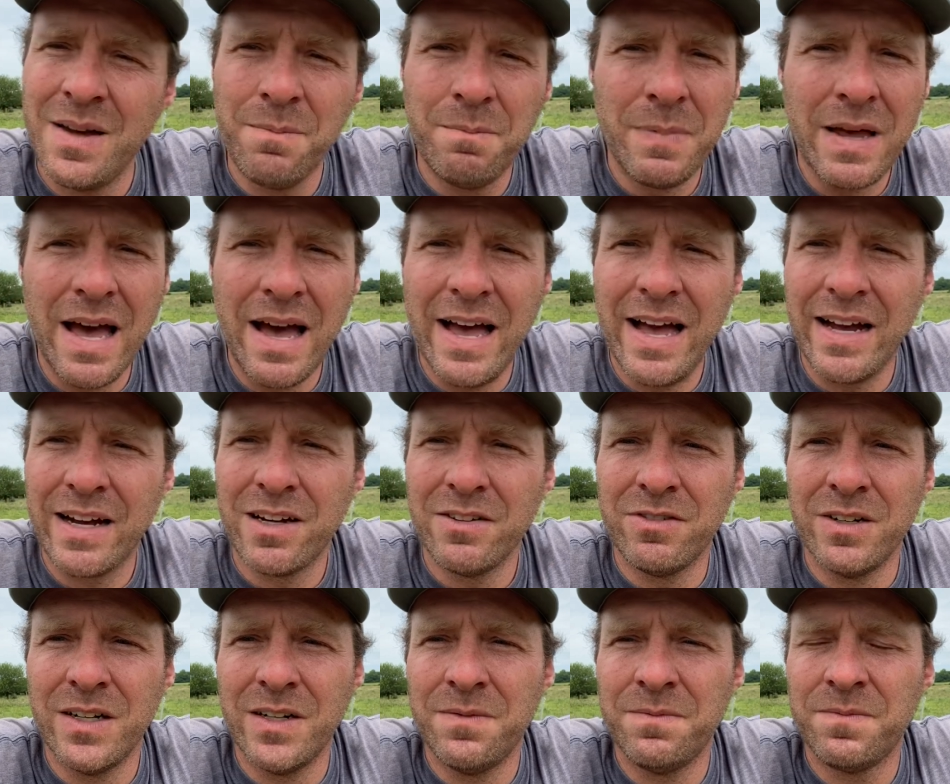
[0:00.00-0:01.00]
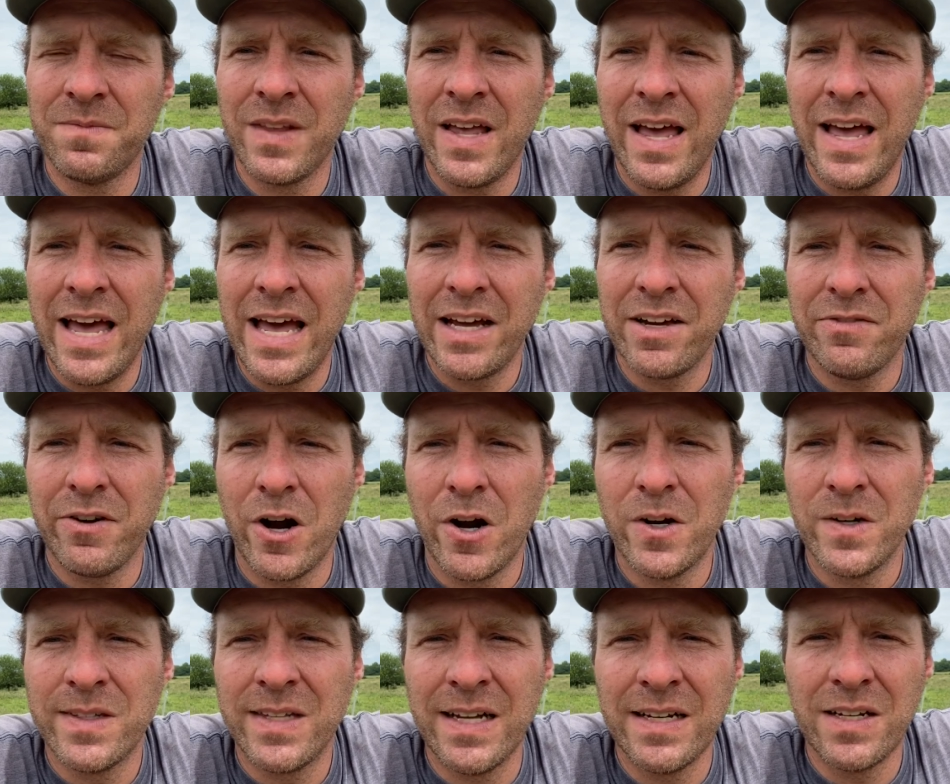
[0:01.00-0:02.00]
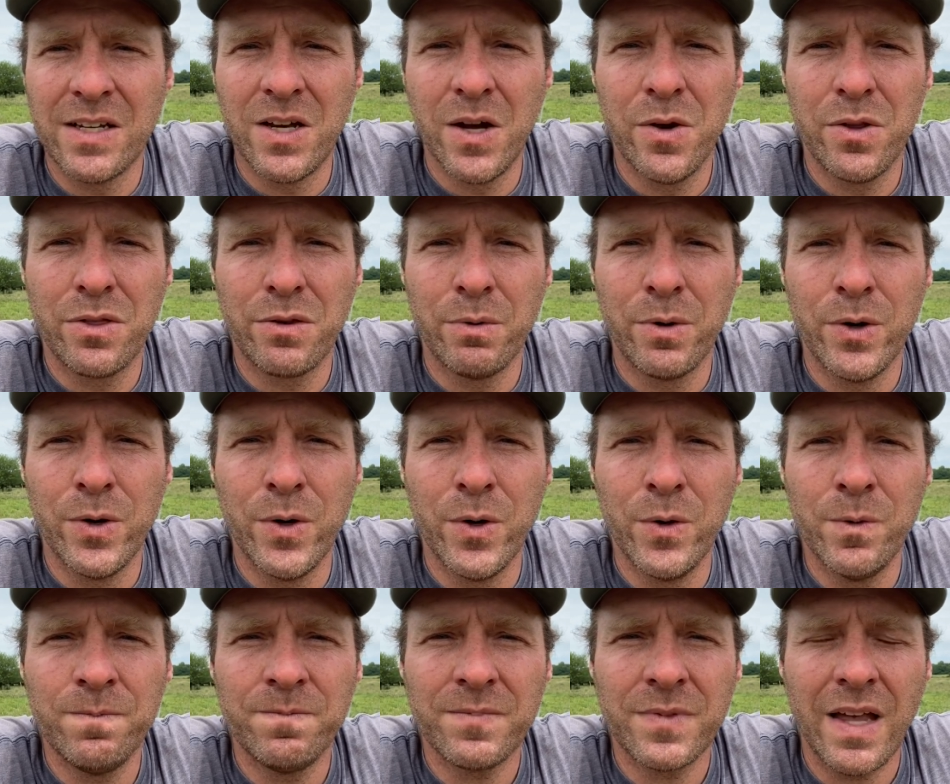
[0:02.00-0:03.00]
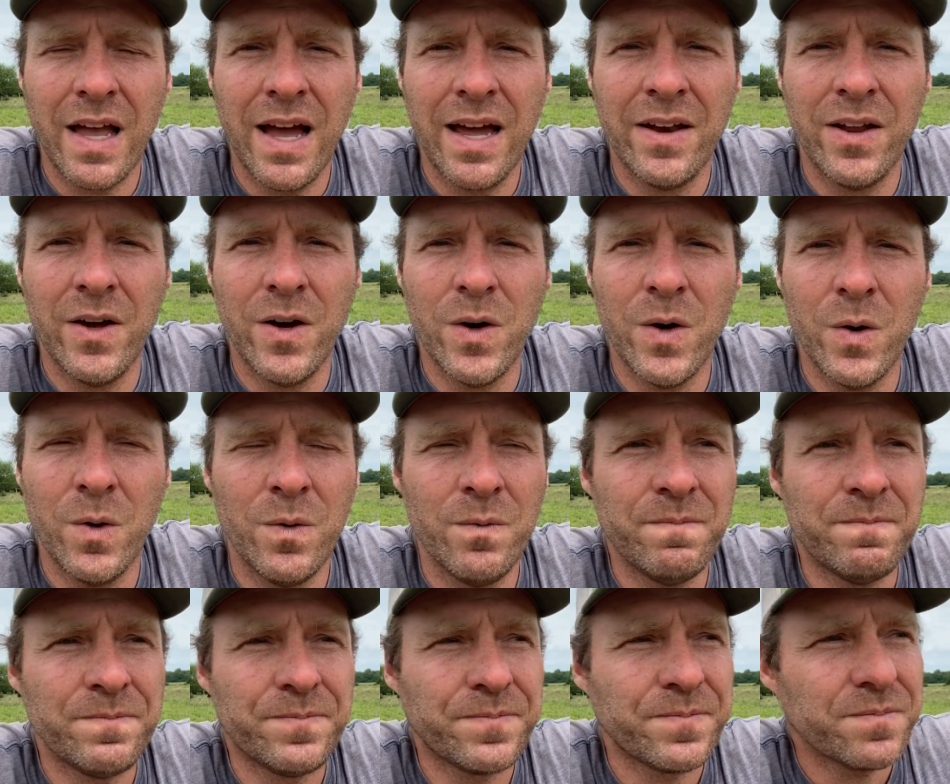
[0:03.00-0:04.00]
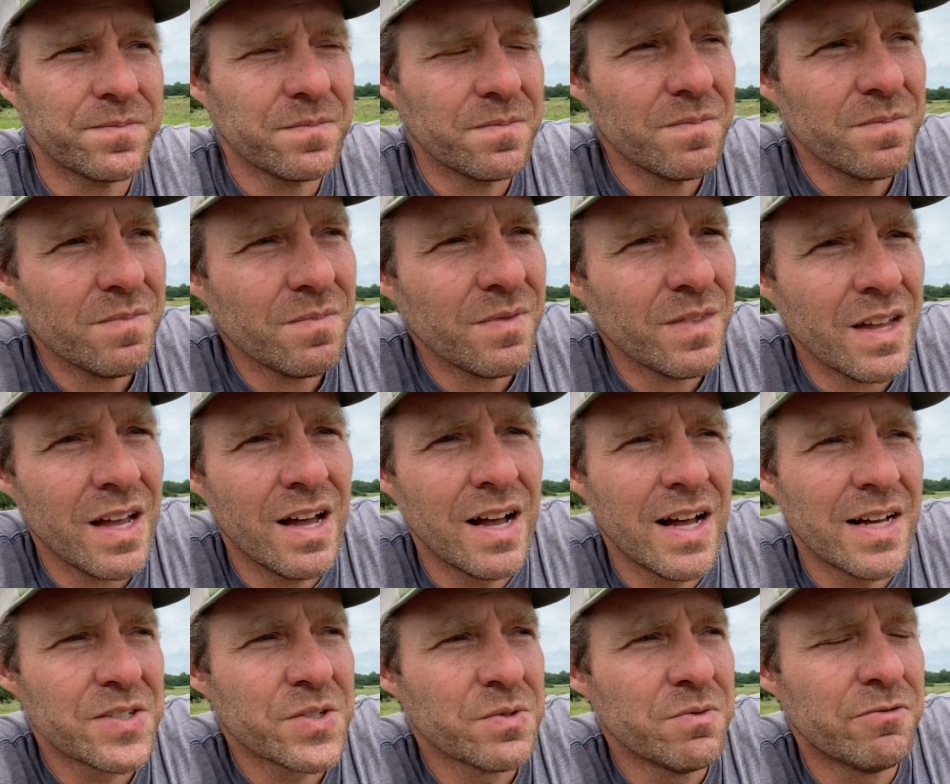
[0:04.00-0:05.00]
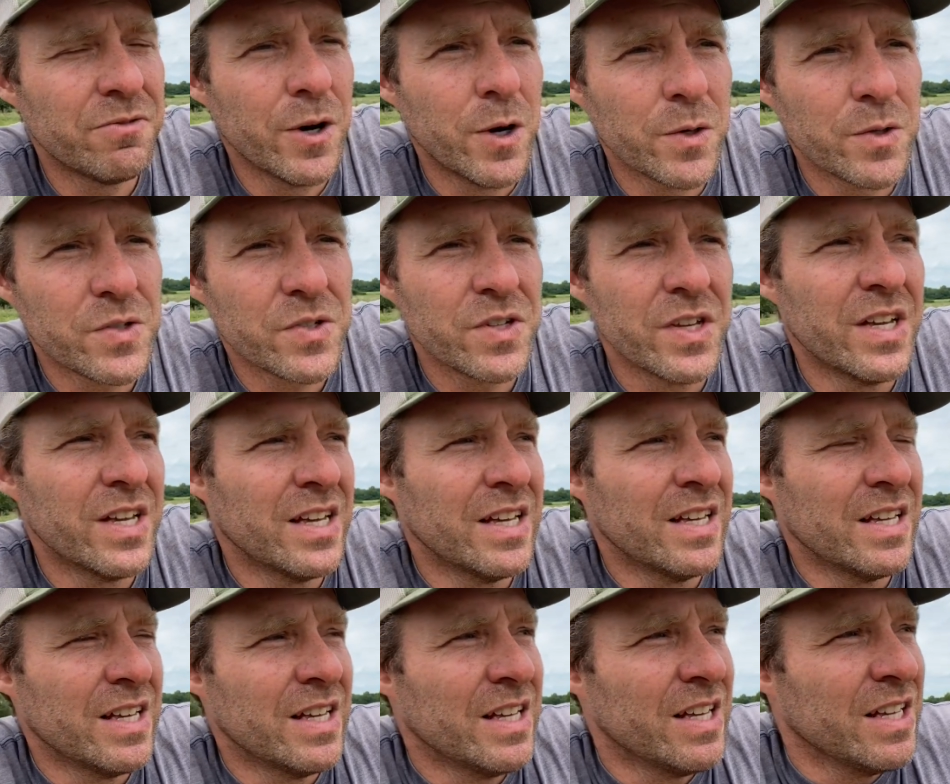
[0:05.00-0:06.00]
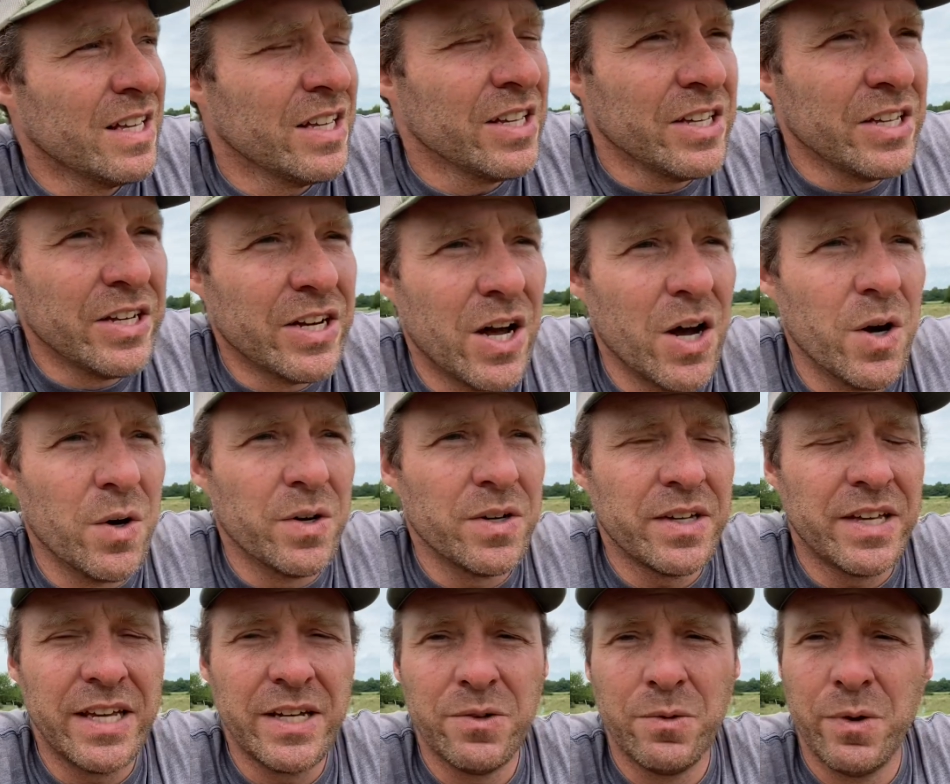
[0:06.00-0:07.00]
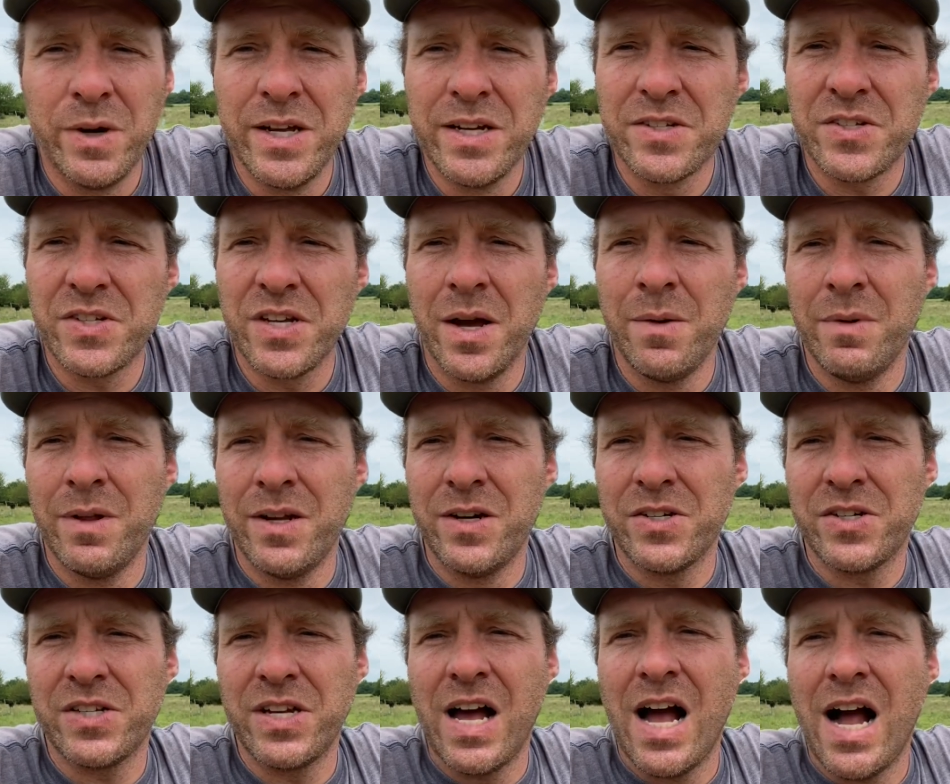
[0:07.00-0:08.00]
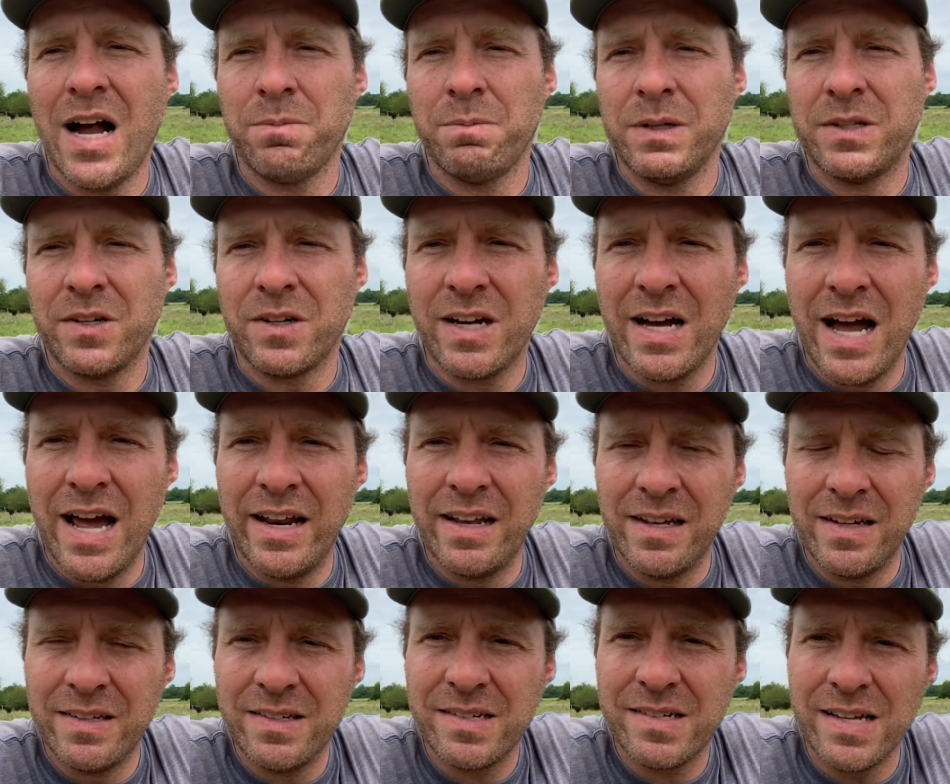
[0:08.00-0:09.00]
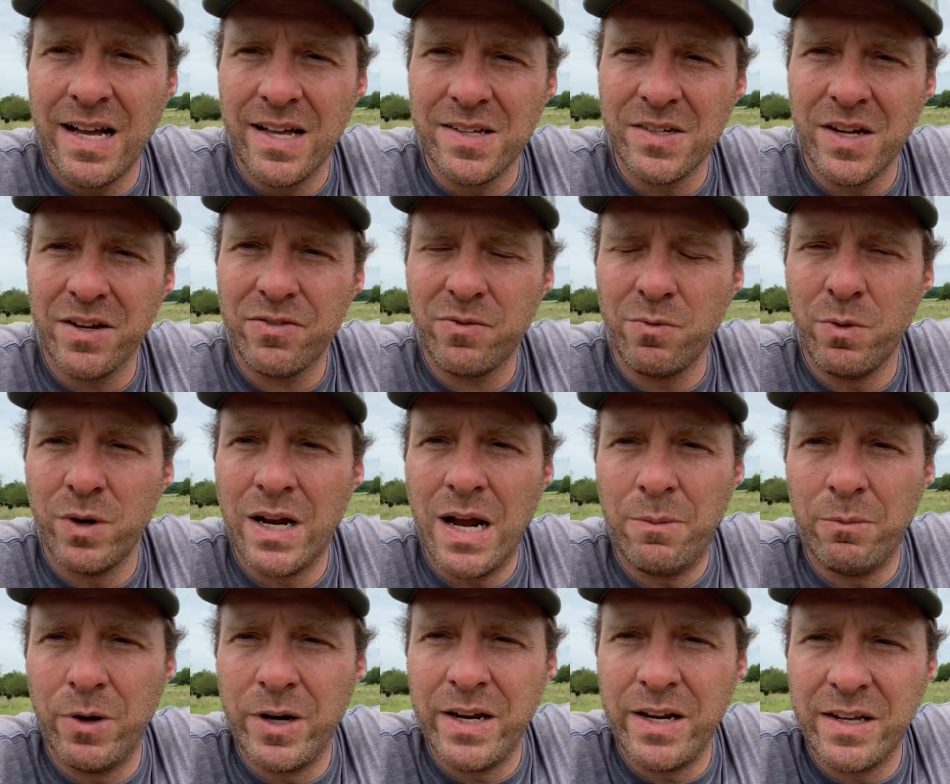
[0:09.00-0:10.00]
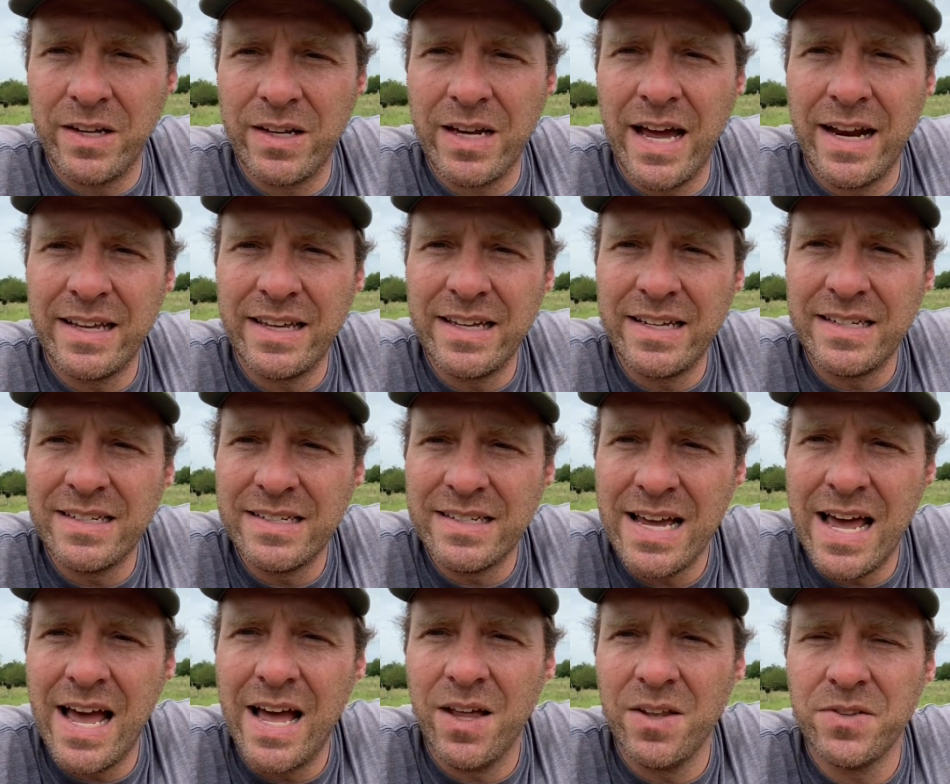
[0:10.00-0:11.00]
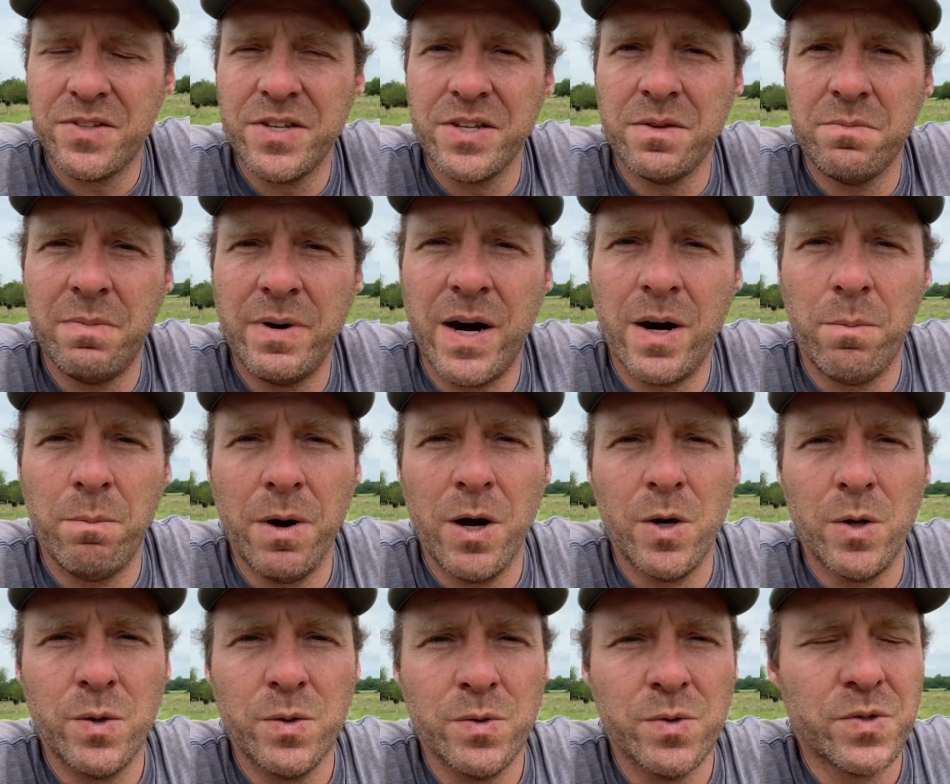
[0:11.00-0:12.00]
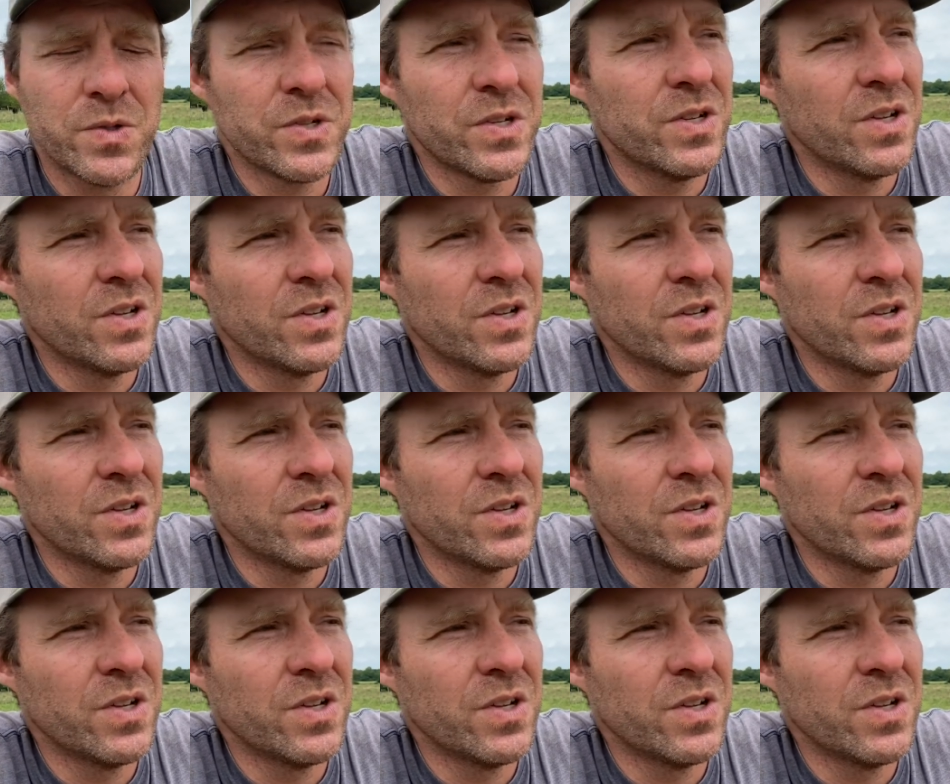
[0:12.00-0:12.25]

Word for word: be a heck of a heck of a hard thing to go through. I know uh, some folks. You know, getting rid of some of their stock, but they're kind of sounds like from what I'm reading, kind of getting down to the bare bones